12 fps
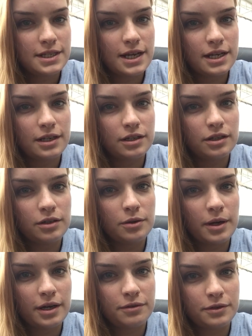then you
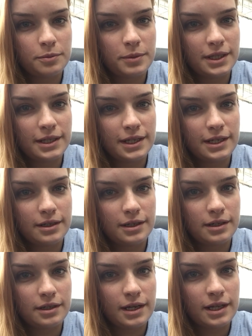have to be there